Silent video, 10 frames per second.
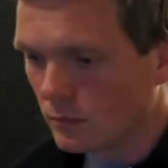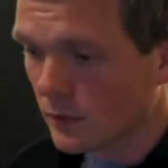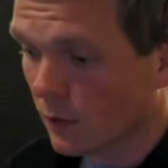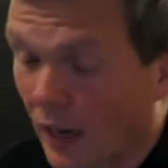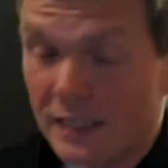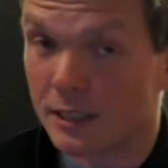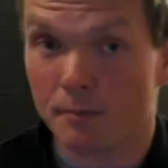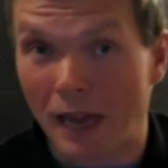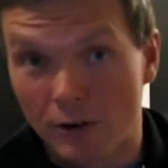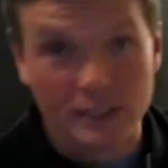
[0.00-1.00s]
But back to the
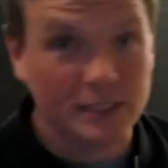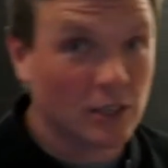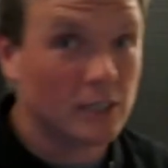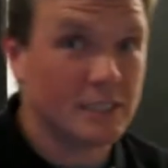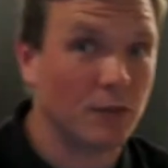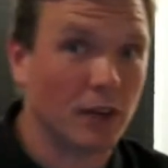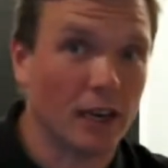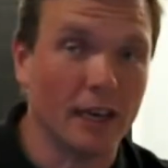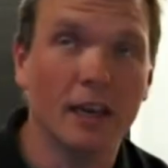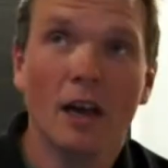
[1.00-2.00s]
matter, really
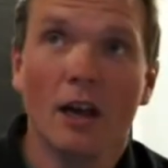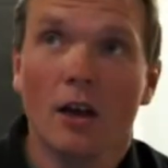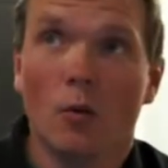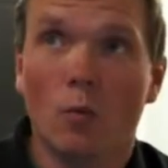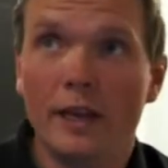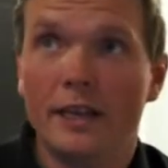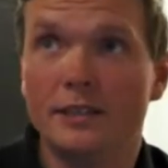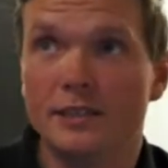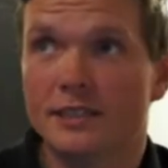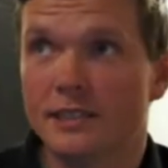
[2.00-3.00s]
scientifically, we
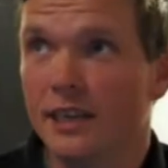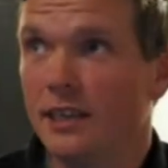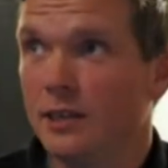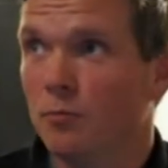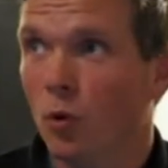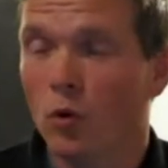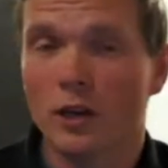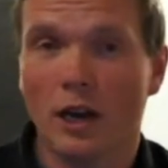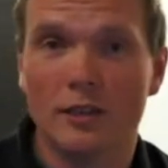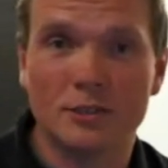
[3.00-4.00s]
can see more
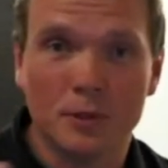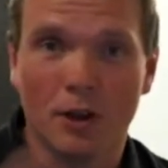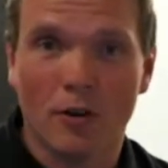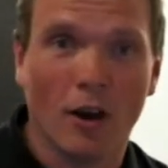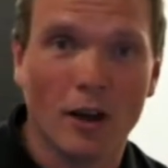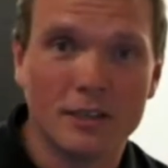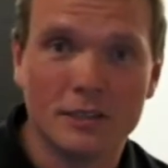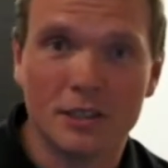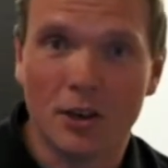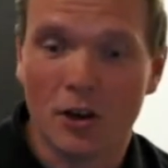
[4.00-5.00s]
colors with our
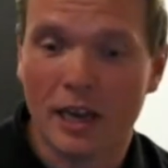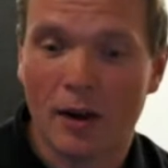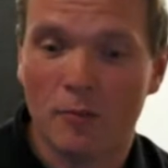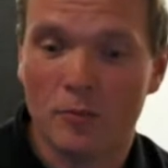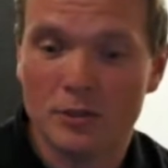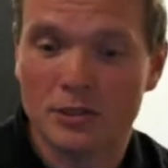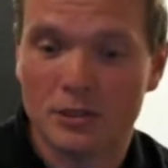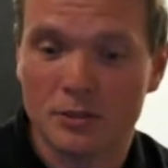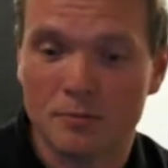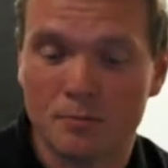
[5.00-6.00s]
eyes than our cameras
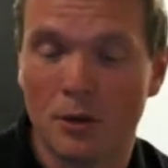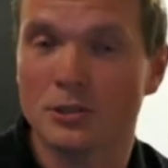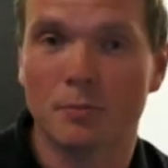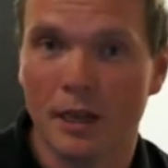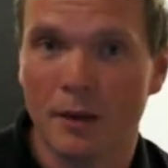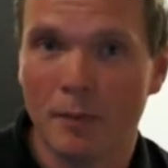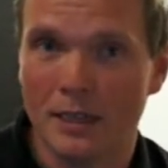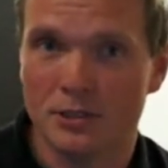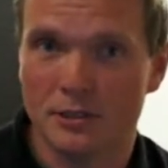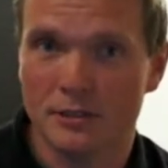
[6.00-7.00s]
can possibly
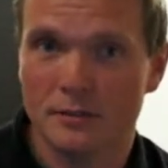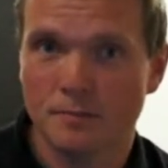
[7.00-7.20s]
imagine.